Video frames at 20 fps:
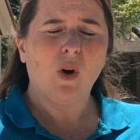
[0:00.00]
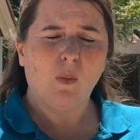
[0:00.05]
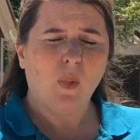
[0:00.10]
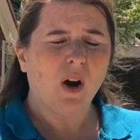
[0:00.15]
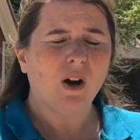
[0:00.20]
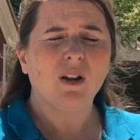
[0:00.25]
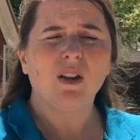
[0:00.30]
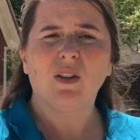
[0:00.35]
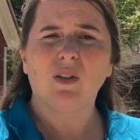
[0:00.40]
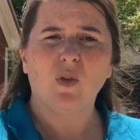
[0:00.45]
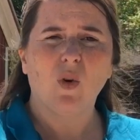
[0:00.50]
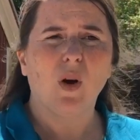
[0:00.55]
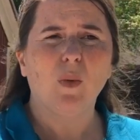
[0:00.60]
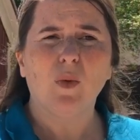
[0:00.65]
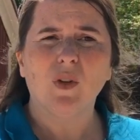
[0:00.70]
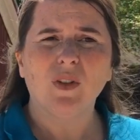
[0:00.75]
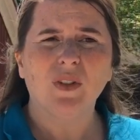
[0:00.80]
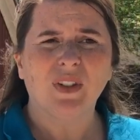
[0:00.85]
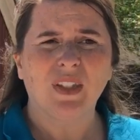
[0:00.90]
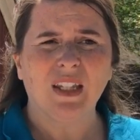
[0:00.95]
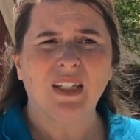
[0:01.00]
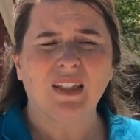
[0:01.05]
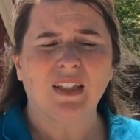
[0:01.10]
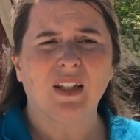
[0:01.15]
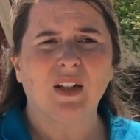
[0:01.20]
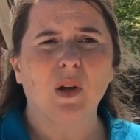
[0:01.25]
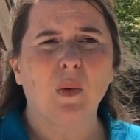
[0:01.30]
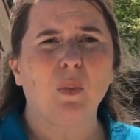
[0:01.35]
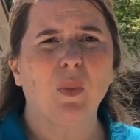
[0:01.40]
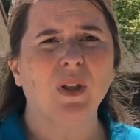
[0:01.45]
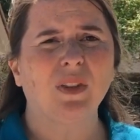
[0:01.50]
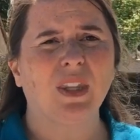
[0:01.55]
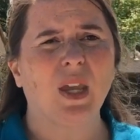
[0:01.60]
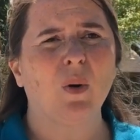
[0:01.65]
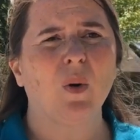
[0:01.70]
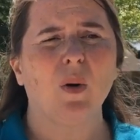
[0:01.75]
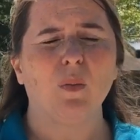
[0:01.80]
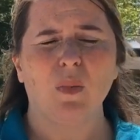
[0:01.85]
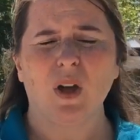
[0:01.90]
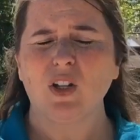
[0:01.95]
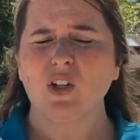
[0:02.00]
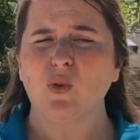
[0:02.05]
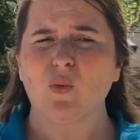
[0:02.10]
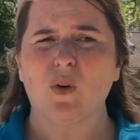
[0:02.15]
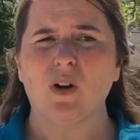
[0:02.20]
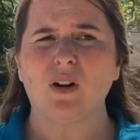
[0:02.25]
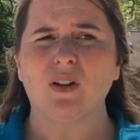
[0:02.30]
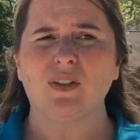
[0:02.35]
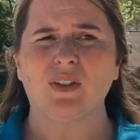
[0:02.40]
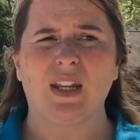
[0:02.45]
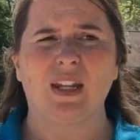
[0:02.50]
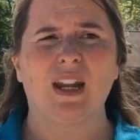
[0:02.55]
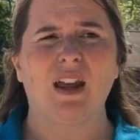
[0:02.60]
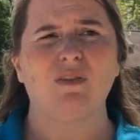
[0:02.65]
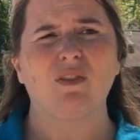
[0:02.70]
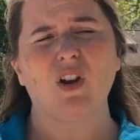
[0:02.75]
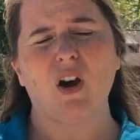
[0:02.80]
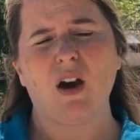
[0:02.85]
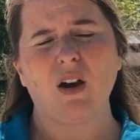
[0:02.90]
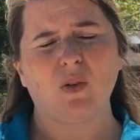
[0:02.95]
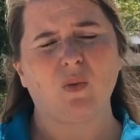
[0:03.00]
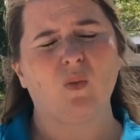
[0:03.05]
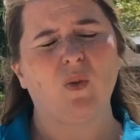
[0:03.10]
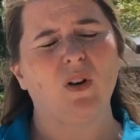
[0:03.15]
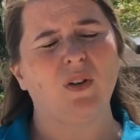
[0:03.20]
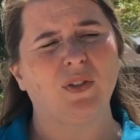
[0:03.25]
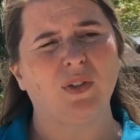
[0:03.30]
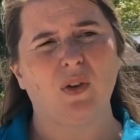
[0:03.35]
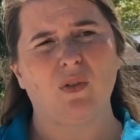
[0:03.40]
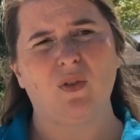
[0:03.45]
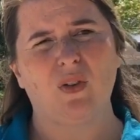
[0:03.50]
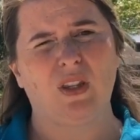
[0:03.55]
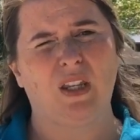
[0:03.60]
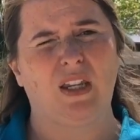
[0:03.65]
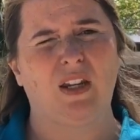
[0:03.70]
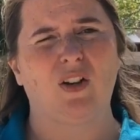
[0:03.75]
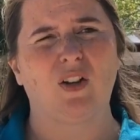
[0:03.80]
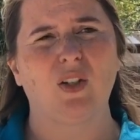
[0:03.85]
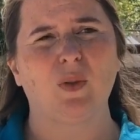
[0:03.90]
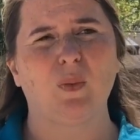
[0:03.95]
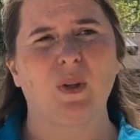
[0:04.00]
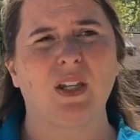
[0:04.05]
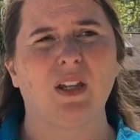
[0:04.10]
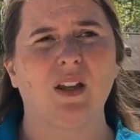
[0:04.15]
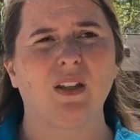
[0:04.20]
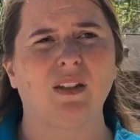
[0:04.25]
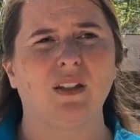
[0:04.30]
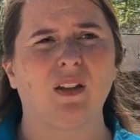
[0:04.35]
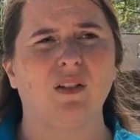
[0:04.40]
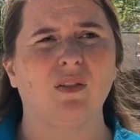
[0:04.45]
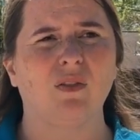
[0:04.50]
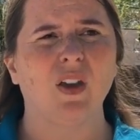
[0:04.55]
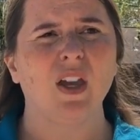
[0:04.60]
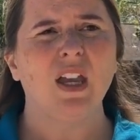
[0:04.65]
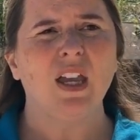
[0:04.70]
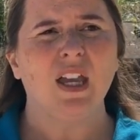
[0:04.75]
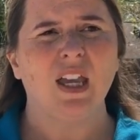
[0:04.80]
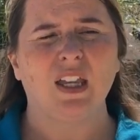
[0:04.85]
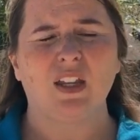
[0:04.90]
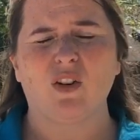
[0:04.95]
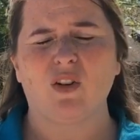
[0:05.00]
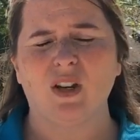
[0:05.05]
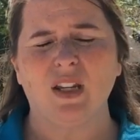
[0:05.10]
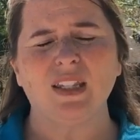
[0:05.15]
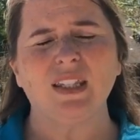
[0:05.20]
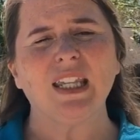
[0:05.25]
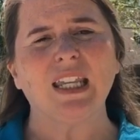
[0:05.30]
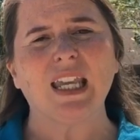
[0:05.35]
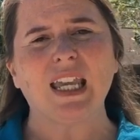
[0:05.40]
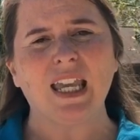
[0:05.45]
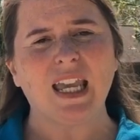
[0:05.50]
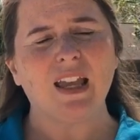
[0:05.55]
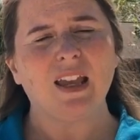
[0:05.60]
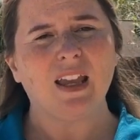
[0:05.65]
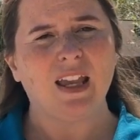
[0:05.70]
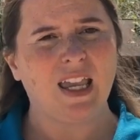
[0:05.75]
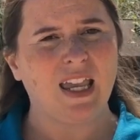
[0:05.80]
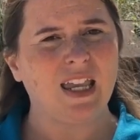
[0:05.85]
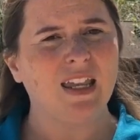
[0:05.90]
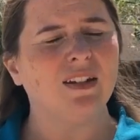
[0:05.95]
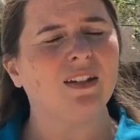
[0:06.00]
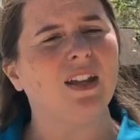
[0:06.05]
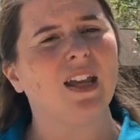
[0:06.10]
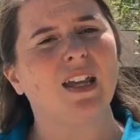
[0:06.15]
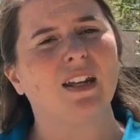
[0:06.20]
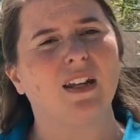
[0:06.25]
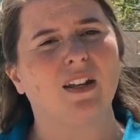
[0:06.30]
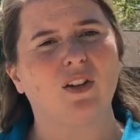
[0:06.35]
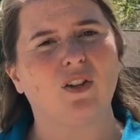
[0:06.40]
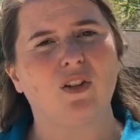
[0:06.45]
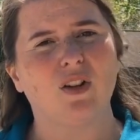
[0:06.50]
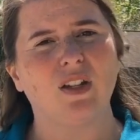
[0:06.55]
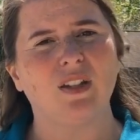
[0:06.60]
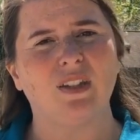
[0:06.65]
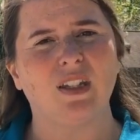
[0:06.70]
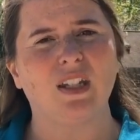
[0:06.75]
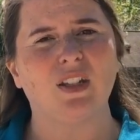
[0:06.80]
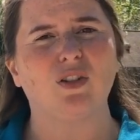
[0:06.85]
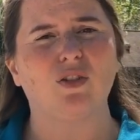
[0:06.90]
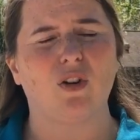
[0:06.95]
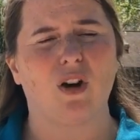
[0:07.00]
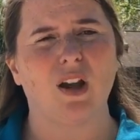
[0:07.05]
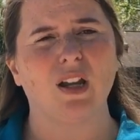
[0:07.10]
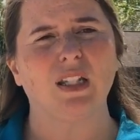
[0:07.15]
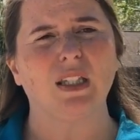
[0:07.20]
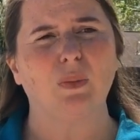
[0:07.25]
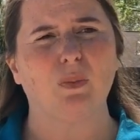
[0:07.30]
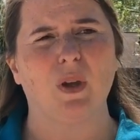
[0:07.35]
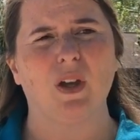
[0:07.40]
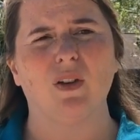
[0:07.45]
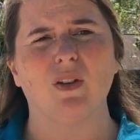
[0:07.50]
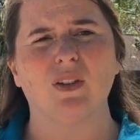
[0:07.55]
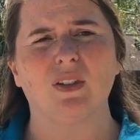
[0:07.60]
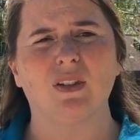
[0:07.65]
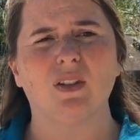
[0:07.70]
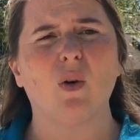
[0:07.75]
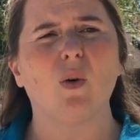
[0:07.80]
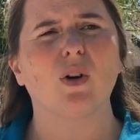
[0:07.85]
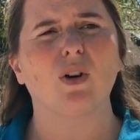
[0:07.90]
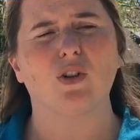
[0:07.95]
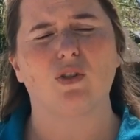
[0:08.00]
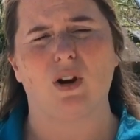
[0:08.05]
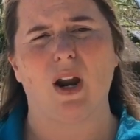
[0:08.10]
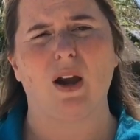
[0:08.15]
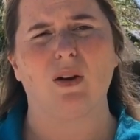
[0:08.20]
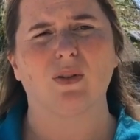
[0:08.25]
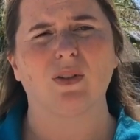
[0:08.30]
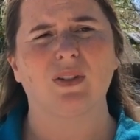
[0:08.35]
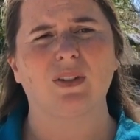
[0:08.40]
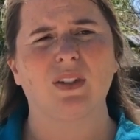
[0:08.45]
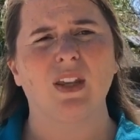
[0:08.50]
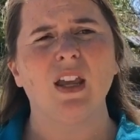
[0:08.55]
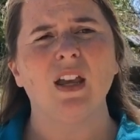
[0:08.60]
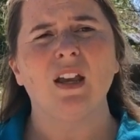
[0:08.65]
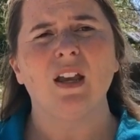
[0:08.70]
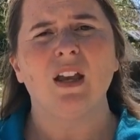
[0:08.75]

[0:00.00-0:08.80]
part of the normal season, but they were much worse and have gotten worse over the years because of increasing heat and increasing dry spells or droughts.